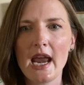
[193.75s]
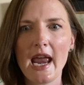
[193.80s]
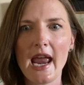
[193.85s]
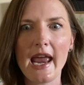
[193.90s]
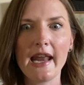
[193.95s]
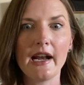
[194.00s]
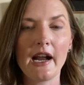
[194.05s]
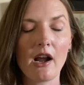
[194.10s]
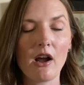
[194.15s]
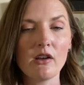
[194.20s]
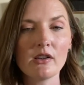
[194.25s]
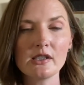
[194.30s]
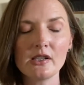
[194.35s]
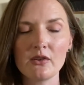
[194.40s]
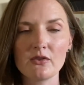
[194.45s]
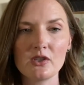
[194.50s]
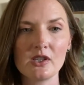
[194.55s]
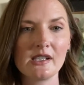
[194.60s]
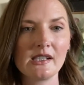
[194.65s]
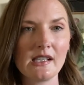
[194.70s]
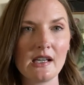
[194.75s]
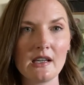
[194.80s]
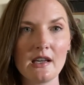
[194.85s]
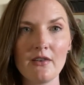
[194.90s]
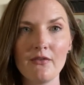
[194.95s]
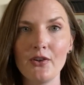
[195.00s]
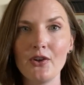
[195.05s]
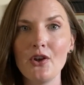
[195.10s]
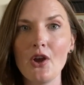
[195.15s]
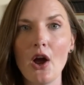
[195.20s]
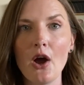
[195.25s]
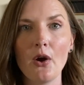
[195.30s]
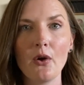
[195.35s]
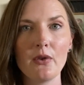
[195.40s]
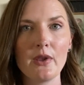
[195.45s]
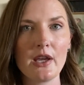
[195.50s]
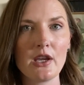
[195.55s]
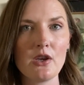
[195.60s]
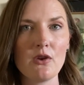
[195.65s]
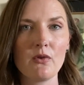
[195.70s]
And I also just didn't even know
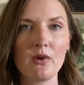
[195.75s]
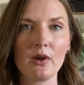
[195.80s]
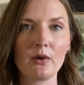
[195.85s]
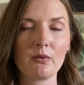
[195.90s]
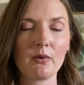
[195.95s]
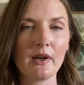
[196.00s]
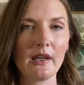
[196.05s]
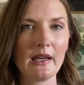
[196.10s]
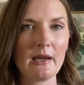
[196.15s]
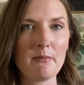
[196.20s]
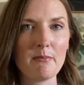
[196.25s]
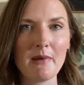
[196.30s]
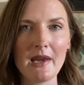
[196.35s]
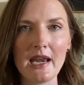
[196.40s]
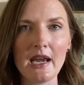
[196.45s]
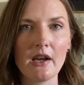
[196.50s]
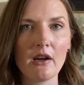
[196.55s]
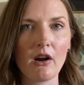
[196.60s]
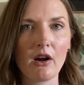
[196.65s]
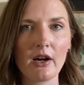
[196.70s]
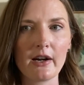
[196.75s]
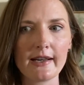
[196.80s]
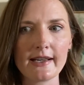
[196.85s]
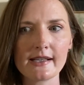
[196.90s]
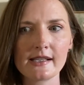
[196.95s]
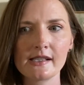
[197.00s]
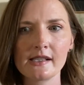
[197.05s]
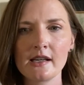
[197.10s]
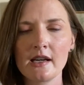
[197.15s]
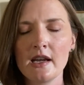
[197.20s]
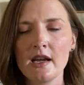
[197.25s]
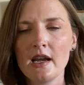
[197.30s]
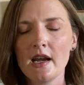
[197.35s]
that you could really be an artist.